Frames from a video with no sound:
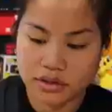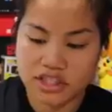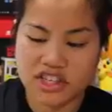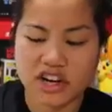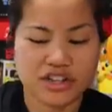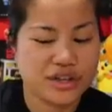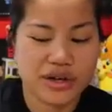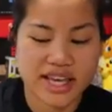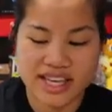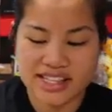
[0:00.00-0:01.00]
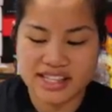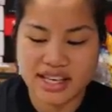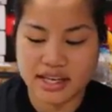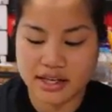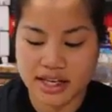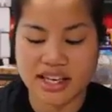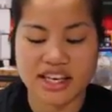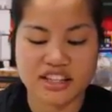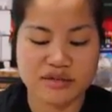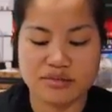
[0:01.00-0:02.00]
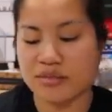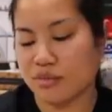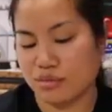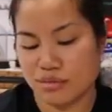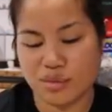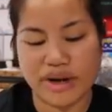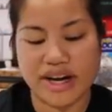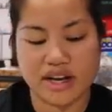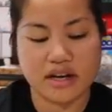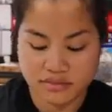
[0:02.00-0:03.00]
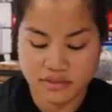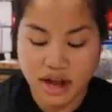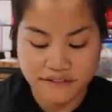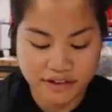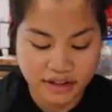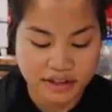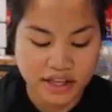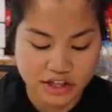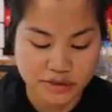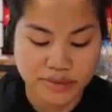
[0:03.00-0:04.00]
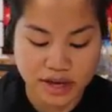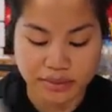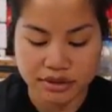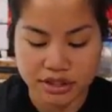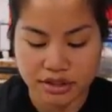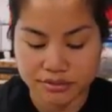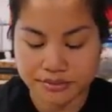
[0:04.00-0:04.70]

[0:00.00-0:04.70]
Is Doctor Who a kids thing? Can kids read it? I feel like they should be able to.